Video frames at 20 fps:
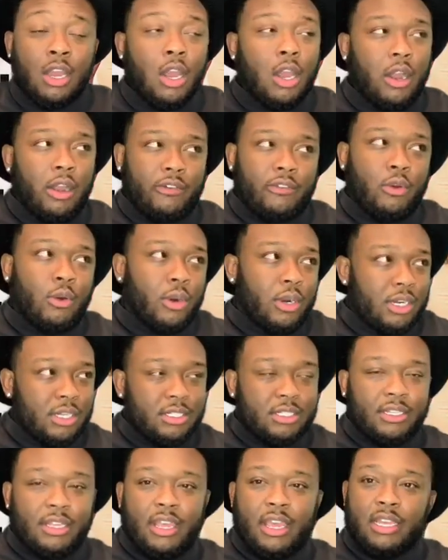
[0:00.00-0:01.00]
Of
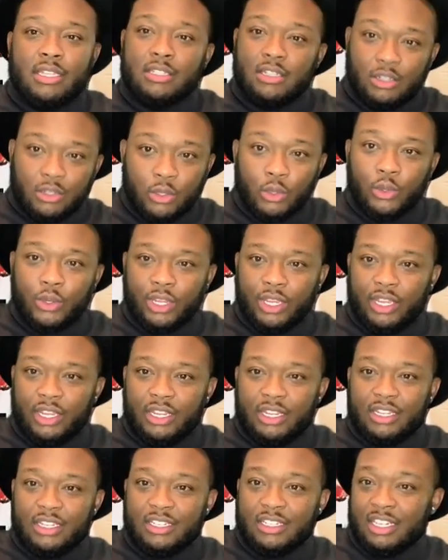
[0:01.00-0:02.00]
course,
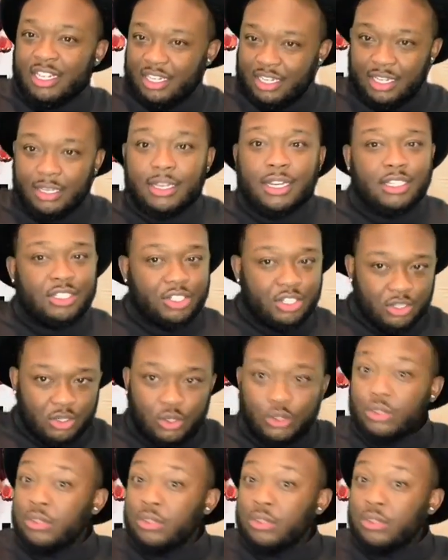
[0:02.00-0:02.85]
excluding Nene because she